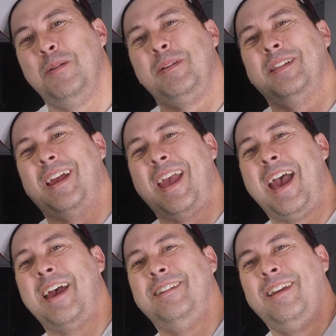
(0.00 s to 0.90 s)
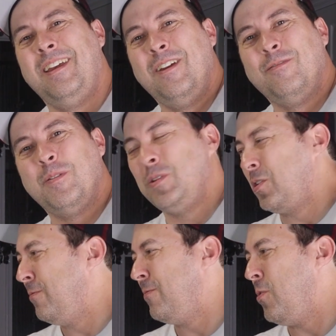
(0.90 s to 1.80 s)
Nebula hat from the
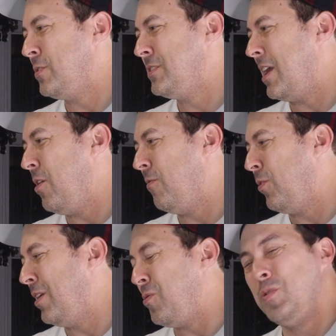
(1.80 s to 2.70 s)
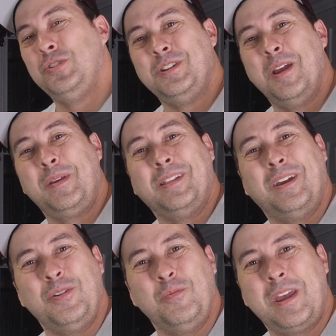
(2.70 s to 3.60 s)
good folks over at Orange
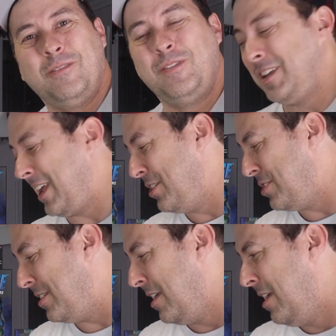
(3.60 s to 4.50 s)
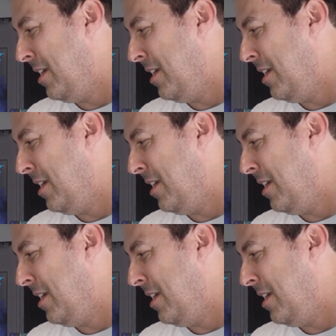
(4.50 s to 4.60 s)
Nebula who made Vindication.